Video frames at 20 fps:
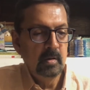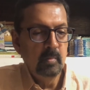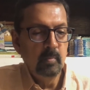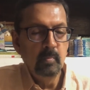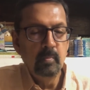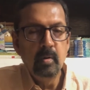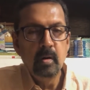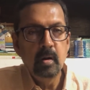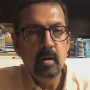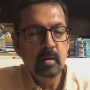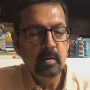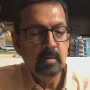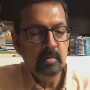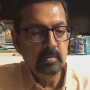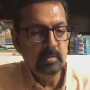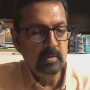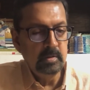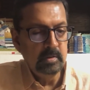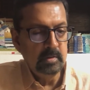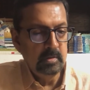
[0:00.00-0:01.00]

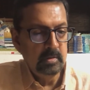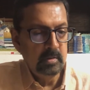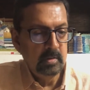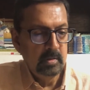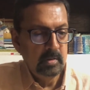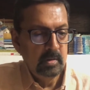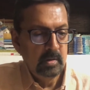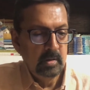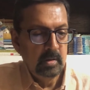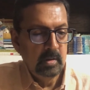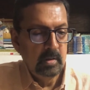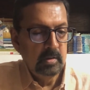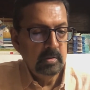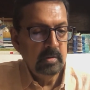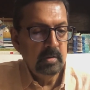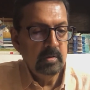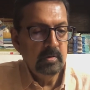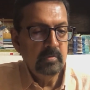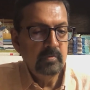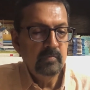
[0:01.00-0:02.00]
Mahanadi.
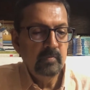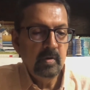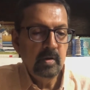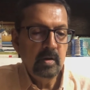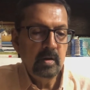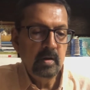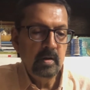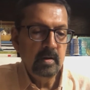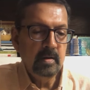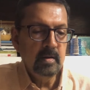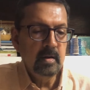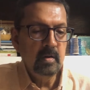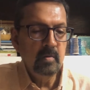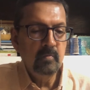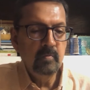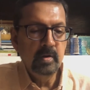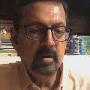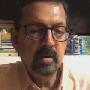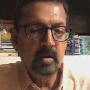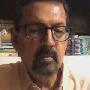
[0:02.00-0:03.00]
There is very little
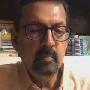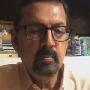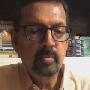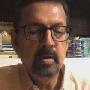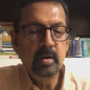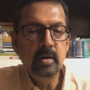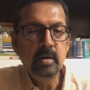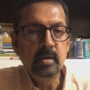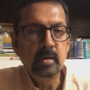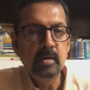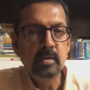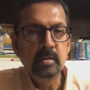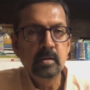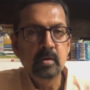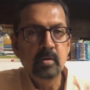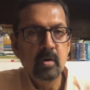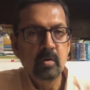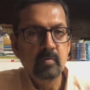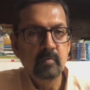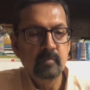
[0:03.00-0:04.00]
we can bring in the
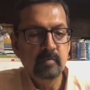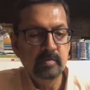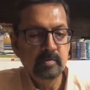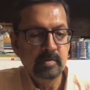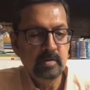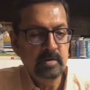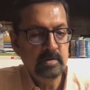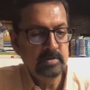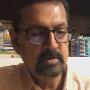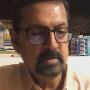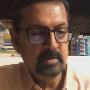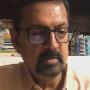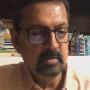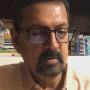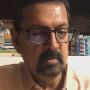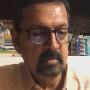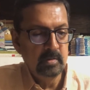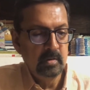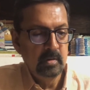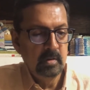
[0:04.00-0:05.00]

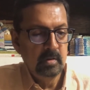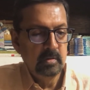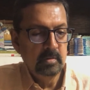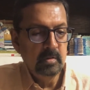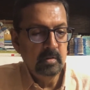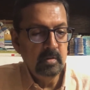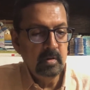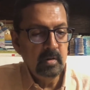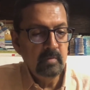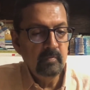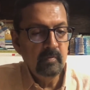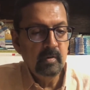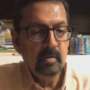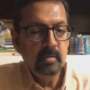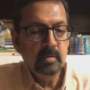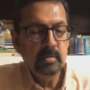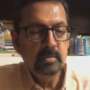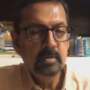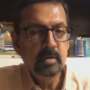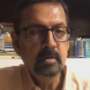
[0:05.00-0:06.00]
conversation. The
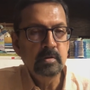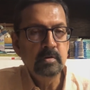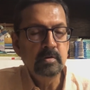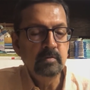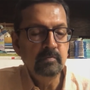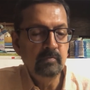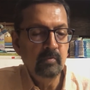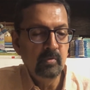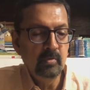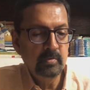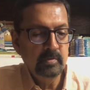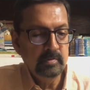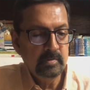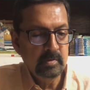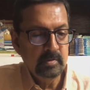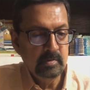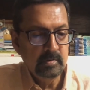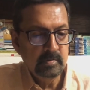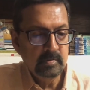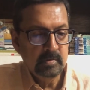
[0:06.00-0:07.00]
river that divorces
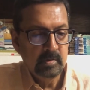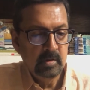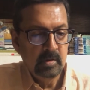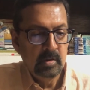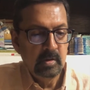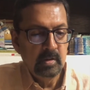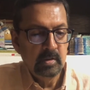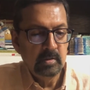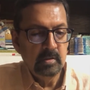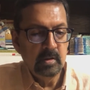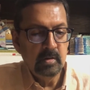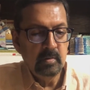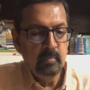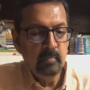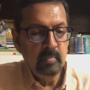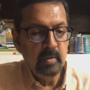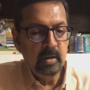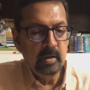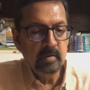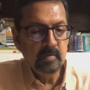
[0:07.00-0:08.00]
us, that
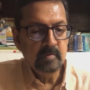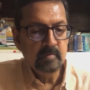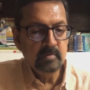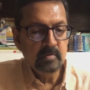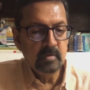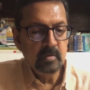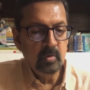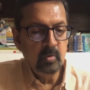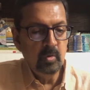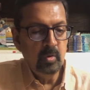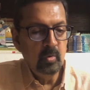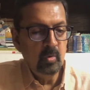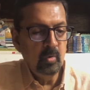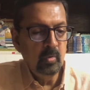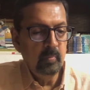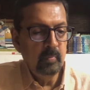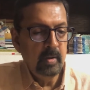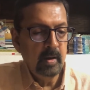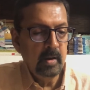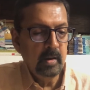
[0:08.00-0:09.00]
makes you
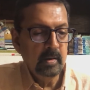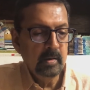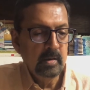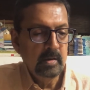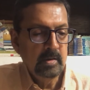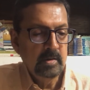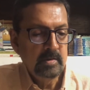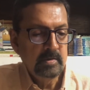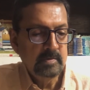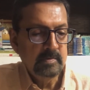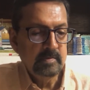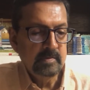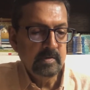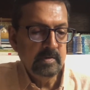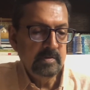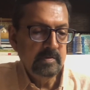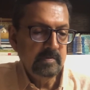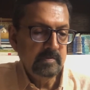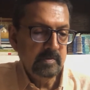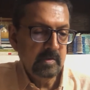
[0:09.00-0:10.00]
look back,
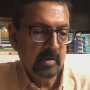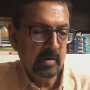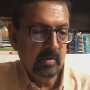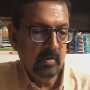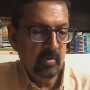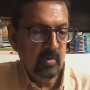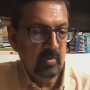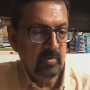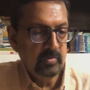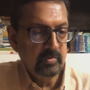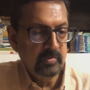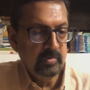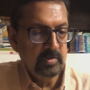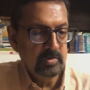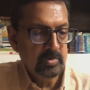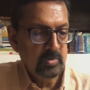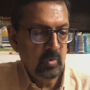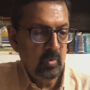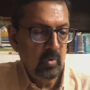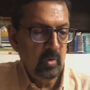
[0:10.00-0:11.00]
sits across the
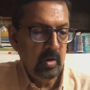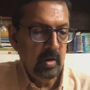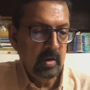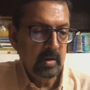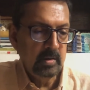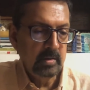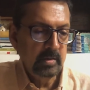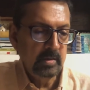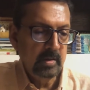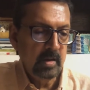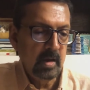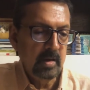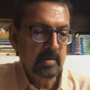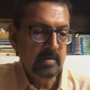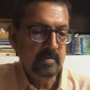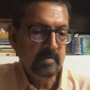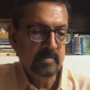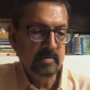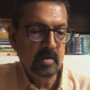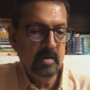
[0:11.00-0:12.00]
shoreline,
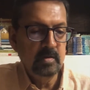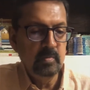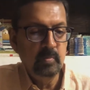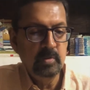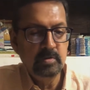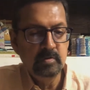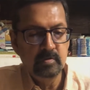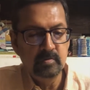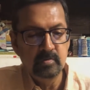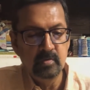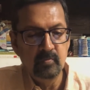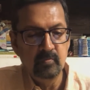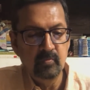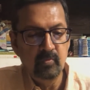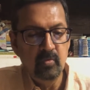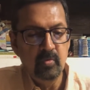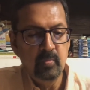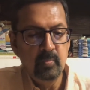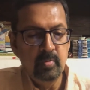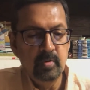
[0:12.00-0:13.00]
carries sediments of
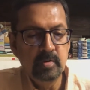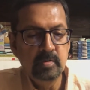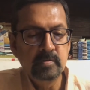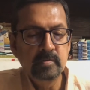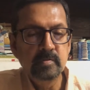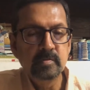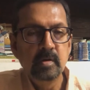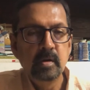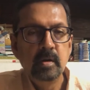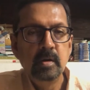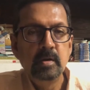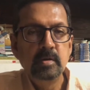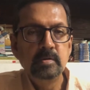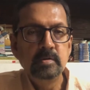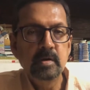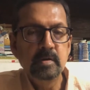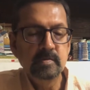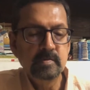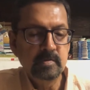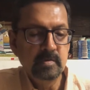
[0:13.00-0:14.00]
footprints
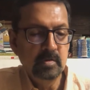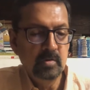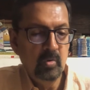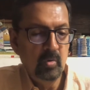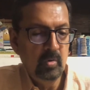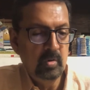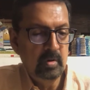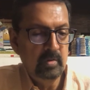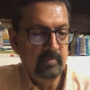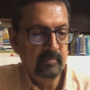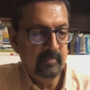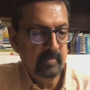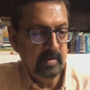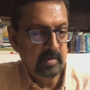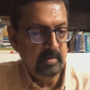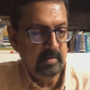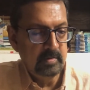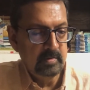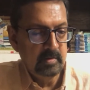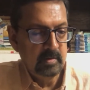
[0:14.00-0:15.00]
touching holy
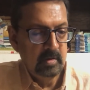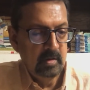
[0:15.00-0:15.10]
feet.